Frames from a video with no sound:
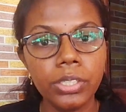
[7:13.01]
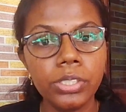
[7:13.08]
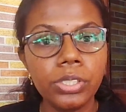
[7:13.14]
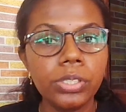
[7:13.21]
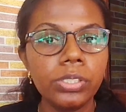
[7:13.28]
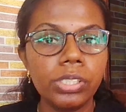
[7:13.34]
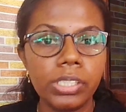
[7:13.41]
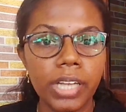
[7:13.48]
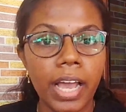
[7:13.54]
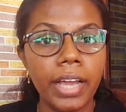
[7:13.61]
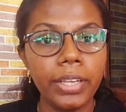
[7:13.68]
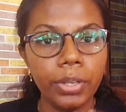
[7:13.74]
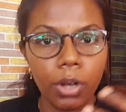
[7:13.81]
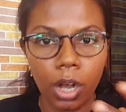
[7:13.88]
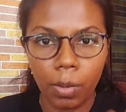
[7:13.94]
you should
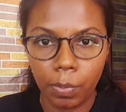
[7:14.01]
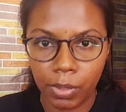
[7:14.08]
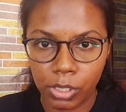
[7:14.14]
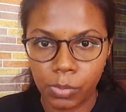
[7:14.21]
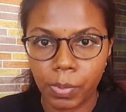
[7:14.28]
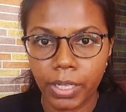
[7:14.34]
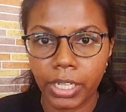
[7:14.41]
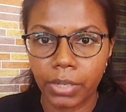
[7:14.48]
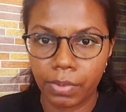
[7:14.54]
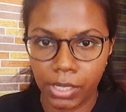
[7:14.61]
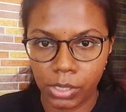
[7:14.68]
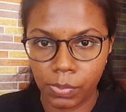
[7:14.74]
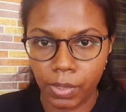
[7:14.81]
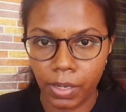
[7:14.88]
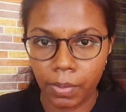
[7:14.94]
share your perspective
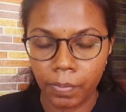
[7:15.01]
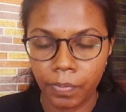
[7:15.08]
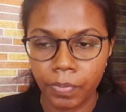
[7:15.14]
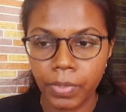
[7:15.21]
as well.